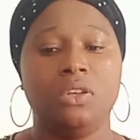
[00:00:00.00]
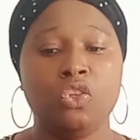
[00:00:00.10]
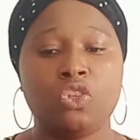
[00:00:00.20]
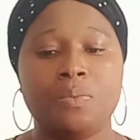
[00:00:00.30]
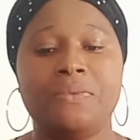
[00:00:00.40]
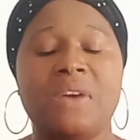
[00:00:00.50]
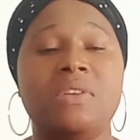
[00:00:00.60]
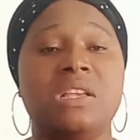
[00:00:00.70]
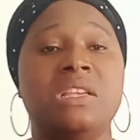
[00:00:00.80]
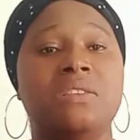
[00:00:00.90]
it will be
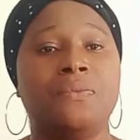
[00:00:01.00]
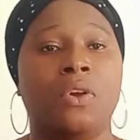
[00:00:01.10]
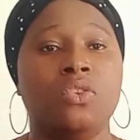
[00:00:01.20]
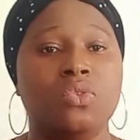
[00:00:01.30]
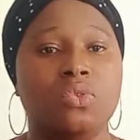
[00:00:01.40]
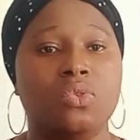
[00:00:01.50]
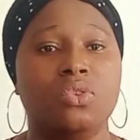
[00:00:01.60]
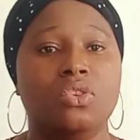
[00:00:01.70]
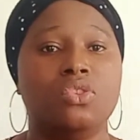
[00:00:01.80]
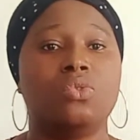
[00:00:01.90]
very easy you
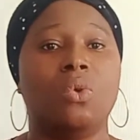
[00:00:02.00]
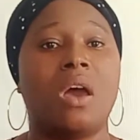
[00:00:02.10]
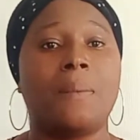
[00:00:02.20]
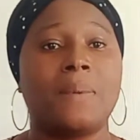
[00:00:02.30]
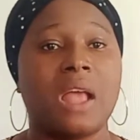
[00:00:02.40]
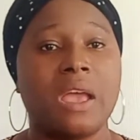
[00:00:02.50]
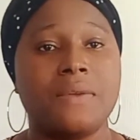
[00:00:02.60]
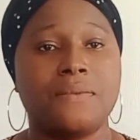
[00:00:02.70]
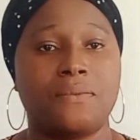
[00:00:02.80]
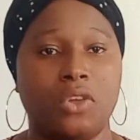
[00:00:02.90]
to
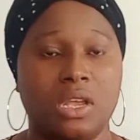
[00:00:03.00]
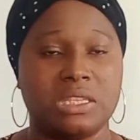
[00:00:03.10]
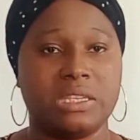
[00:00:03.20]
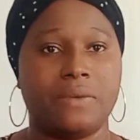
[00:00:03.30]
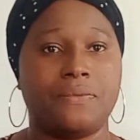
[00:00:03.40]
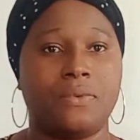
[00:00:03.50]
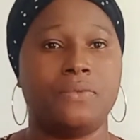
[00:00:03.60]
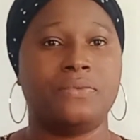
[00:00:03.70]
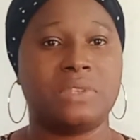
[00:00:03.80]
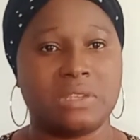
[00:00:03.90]
apply for your tier 4
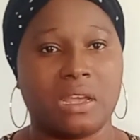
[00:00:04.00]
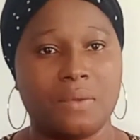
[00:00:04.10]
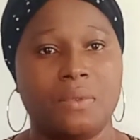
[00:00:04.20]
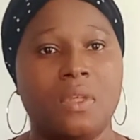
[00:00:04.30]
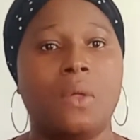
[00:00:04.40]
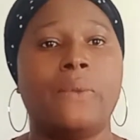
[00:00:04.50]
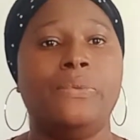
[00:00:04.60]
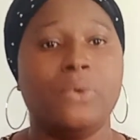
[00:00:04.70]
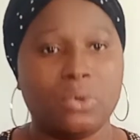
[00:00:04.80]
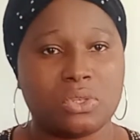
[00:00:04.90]
visa.
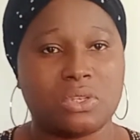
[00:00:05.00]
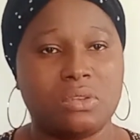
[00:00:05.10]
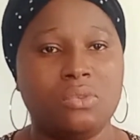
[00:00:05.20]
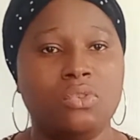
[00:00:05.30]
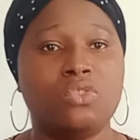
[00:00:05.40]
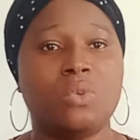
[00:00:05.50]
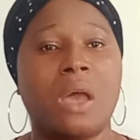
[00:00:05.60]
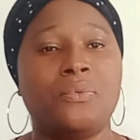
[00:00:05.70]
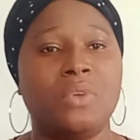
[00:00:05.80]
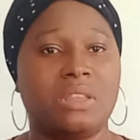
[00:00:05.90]
Note, you need to
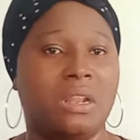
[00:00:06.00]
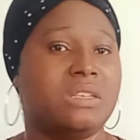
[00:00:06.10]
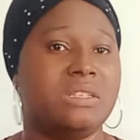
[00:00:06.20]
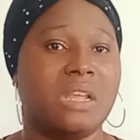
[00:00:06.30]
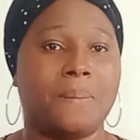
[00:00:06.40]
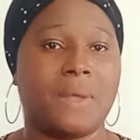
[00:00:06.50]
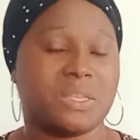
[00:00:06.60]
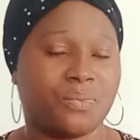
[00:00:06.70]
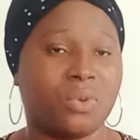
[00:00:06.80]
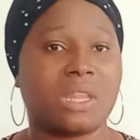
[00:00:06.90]
have your international
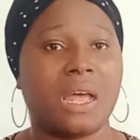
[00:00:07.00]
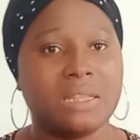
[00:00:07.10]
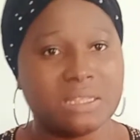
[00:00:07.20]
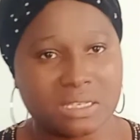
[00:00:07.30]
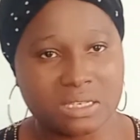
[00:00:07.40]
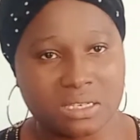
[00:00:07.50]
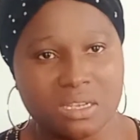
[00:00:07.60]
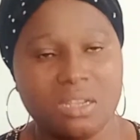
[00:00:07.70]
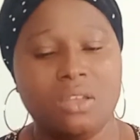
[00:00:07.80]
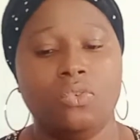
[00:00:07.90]
passport and you
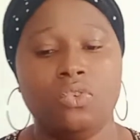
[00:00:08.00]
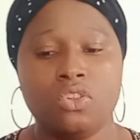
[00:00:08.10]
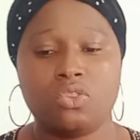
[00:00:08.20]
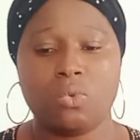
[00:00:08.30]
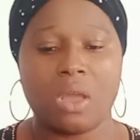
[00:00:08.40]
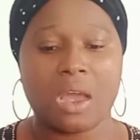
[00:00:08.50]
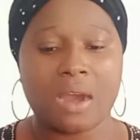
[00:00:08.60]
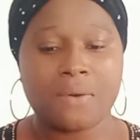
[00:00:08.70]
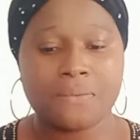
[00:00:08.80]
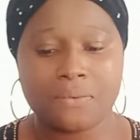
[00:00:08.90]
need to
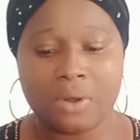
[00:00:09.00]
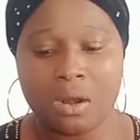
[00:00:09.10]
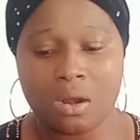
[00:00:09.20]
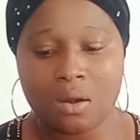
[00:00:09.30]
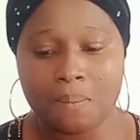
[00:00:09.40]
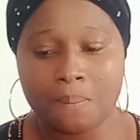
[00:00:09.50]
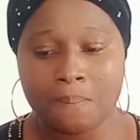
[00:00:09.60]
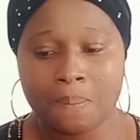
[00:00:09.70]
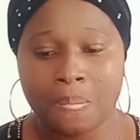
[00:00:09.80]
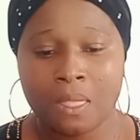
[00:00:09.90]
have
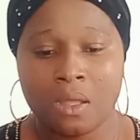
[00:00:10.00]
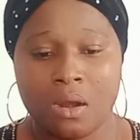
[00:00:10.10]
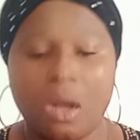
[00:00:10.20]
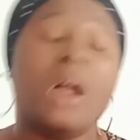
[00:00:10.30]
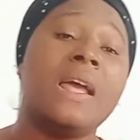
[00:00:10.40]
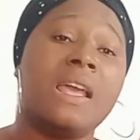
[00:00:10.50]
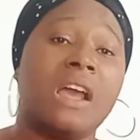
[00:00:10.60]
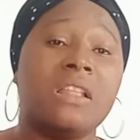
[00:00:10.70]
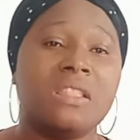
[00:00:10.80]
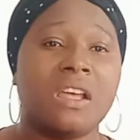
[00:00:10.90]

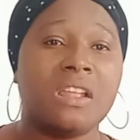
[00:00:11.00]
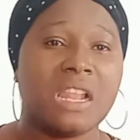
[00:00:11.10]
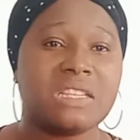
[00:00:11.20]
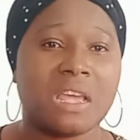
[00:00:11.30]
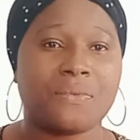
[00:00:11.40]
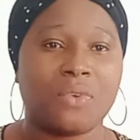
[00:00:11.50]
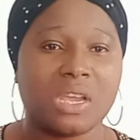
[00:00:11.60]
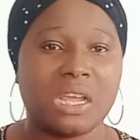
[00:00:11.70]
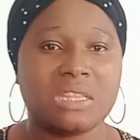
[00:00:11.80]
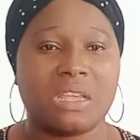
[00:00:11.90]
and then lest I
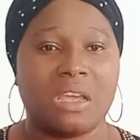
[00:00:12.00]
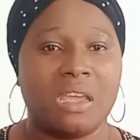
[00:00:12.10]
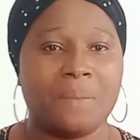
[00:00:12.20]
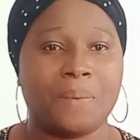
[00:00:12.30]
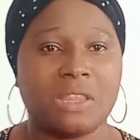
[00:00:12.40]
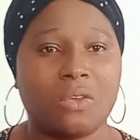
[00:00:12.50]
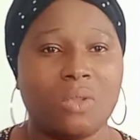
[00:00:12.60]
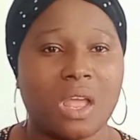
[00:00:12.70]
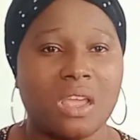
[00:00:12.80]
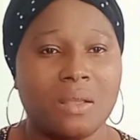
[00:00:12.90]
forget, a
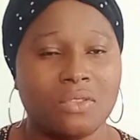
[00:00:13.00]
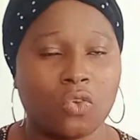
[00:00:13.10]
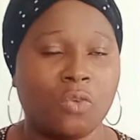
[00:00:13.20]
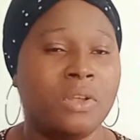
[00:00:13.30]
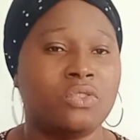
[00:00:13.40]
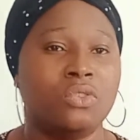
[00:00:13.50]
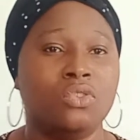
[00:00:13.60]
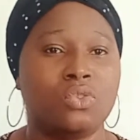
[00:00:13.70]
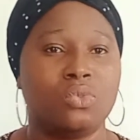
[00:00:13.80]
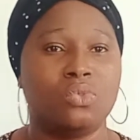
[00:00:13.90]
particular document you
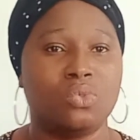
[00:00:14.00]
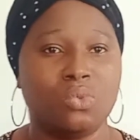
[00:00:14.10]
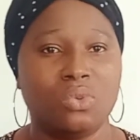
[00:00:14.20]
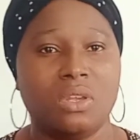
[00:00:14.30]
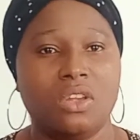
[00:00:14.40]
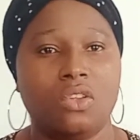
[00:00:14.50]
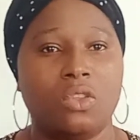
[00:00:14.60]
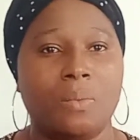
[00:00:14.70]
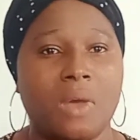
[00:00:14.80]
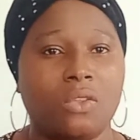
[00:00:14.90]
need to do,
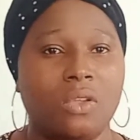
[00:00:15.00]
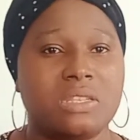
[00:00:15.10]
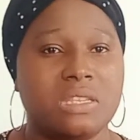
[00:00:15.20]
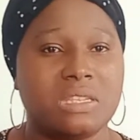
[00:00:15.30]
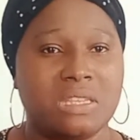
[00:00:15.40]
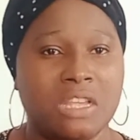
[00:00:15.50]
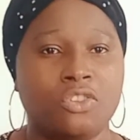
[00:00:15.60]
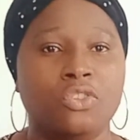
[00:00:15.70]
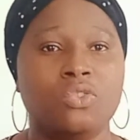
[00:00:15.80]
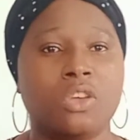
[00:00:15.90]
tuberculosis test.
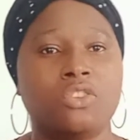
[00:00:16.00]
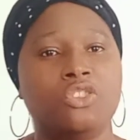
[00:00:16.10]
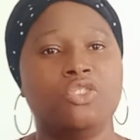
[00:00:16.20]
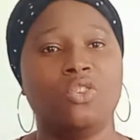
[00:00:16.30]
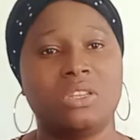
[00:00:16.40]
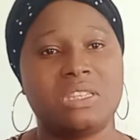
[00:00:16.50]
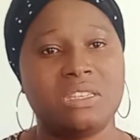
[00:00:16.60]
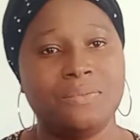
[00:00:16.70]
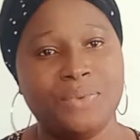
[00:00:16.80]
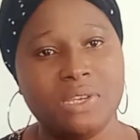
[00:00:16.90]
You need to also do your
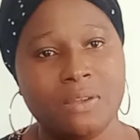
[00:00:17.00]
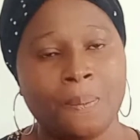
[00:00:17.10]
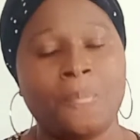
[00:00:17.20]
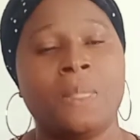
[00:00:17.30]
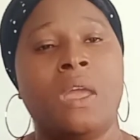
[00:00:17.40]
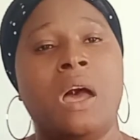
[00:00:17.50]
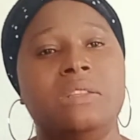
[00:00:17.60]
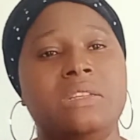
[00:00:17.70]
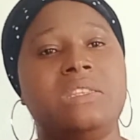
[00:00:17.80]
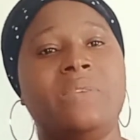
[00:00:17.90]
TB, and
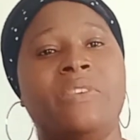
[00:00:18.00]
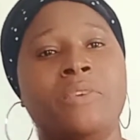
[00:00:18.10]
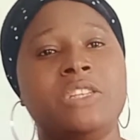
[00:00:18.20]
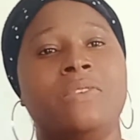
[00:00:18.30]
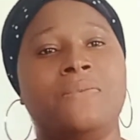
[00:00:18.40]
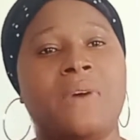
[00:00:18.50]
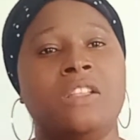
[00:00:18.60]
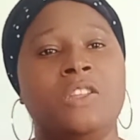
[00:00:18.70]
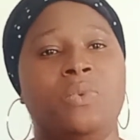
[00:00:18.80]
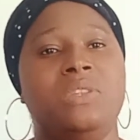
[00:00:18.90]
the TB must be
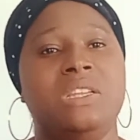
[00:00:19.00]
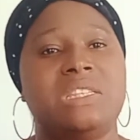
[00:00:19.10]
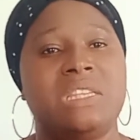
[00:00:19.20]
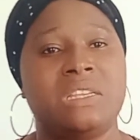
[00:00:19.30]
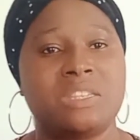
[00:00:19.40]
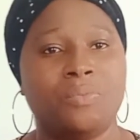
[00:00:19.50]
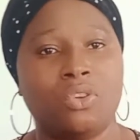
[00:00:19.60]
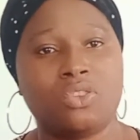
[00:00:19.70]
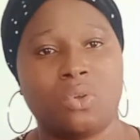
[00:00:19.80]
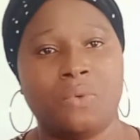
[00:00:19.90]
valid within 6
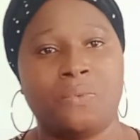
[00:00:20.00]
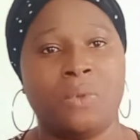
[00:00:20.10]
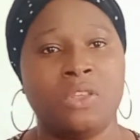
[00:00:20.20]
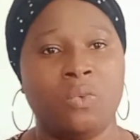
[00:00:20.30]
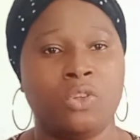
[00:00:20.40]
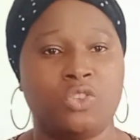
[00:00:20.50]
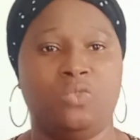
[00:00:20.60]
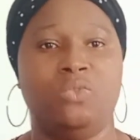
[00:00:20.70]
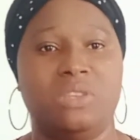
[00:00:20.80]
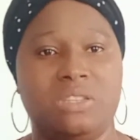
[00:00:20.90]
months of when you want to
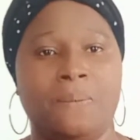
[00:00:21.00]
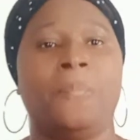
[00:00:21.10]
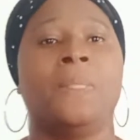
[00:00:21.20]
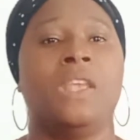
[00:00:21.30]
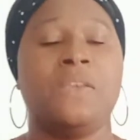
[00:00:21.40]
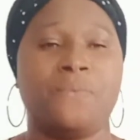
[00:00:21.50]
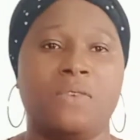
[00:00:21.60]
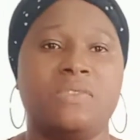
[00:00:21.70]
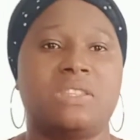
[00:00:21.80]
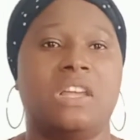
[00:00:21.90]
use it. If,
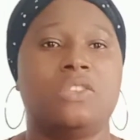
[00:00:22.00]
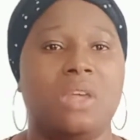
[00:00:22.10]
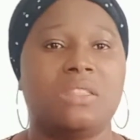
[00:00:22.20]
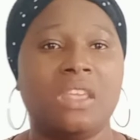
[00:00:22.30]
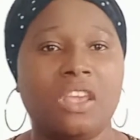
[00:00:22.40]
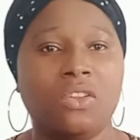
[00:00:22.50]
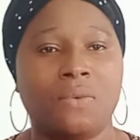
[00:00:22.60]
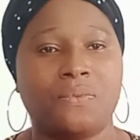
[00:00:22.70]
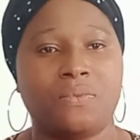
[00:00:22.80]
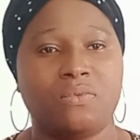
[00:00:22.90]
for instance, you are thinking
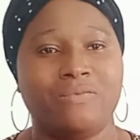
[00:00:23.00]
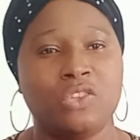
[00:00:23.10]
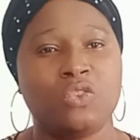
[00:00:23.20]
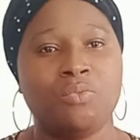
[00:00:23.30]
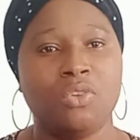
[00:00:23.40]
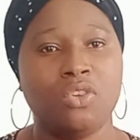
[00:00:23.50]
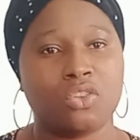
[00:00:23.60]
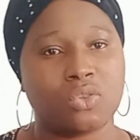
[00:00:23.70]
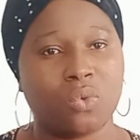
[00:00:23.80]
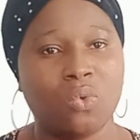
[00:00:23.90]
of resuming your
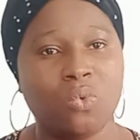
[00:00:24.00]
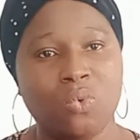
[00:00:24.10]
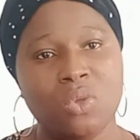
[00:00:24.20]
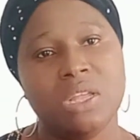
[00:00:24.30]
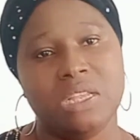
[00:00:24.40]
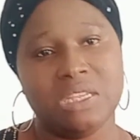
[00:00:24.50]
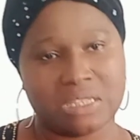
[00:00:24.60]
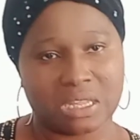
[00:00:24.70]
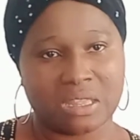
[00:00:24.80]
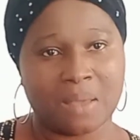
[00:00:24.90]
school in
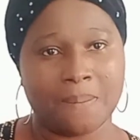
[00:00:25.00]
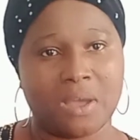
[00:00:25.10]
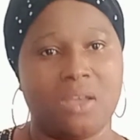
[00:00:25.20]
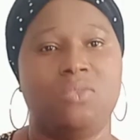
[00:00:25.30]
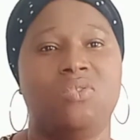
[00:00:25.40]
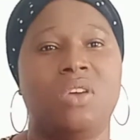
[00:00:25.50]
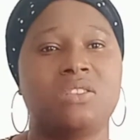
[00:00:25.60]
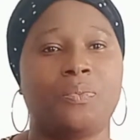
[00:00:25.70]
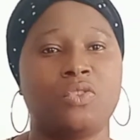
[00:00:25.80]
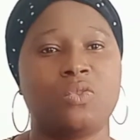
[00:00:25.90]
September, you are
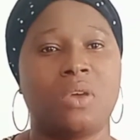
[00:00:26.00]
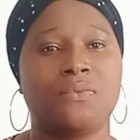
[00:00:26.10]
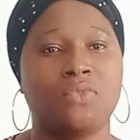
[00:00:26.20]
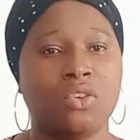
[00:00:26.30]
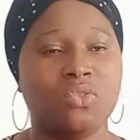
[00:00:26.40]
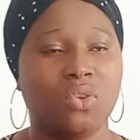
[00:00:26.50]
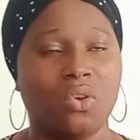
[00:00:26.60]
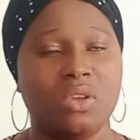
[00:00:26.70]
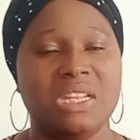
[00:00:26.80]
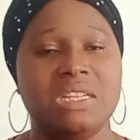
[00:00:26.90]
supposed to have done
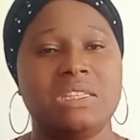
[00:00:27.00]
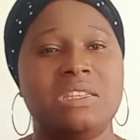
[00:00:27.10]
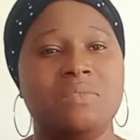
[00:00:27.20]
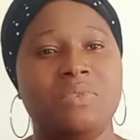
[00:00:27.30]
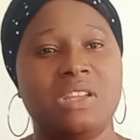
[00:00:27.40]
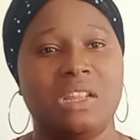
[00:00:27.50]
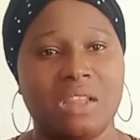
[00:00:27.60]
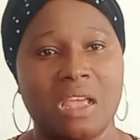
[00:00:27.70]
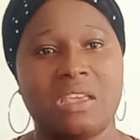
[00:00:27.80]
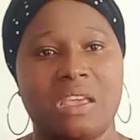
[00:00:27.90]
your TB
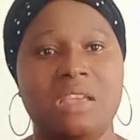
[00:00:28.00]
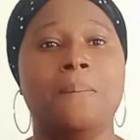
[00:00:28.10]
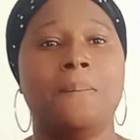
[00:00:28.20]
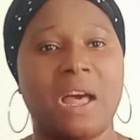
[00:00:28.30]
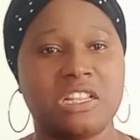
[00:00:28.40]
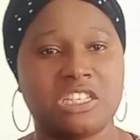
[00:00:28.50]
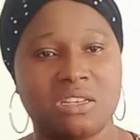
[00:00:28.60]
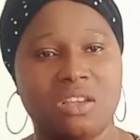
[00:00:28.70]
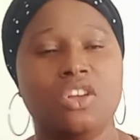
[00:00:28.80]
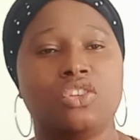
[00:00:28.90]
like in March.
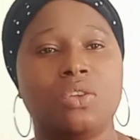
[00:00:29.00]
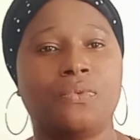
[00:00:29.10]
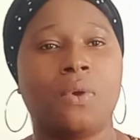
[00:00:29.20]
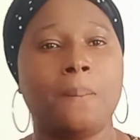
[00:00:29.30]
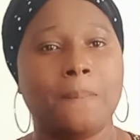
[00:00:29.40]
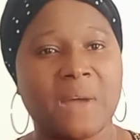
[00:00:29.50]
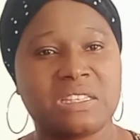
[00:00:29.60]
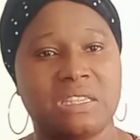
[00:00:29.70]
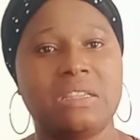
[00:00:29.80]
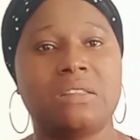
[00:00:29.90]
So from
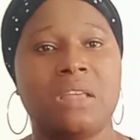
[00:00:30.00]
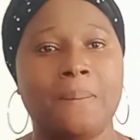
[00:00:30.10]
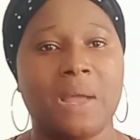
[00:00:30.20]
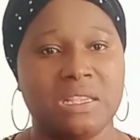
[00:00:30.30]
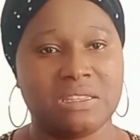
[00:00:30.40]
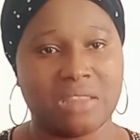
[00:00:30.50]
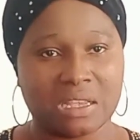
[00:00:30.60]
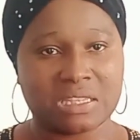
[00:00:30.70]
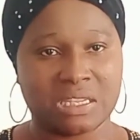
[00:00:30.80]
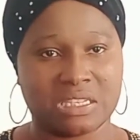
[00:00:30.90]
March to September is
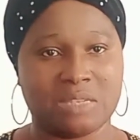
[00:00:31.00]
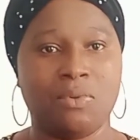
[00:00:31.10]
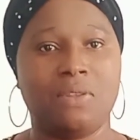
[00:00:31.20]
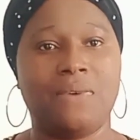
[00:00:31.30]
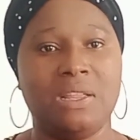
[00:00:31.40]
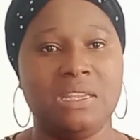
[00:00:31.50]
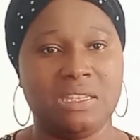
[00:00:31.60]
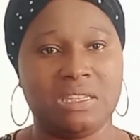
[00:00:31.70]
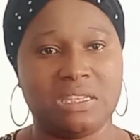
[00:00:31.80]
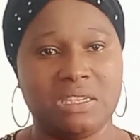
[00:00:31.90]
like 6 months
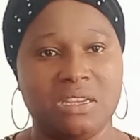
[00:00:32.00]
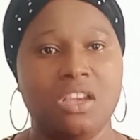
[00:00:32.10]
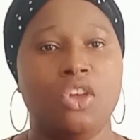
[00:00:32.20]
validity.